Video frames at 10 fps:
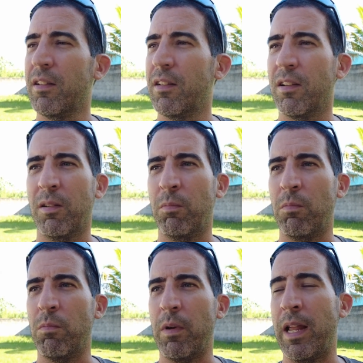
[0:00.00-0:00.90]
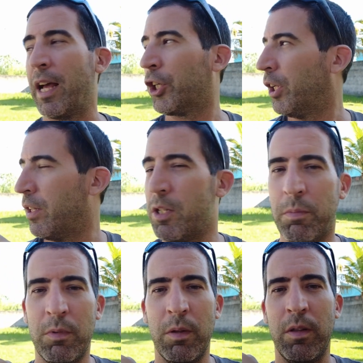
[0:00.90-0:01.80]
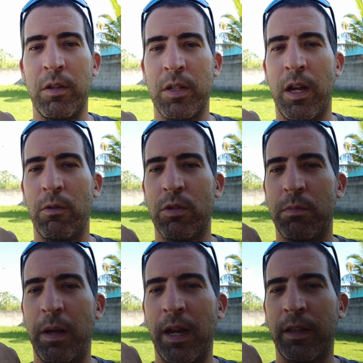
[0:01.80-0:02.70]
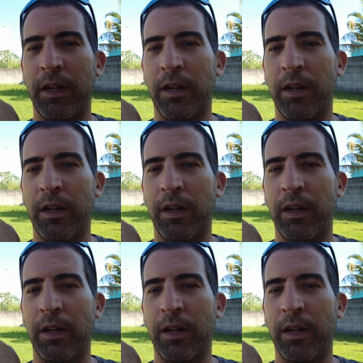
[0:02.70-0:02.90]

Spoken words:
And actually, there's a house back there.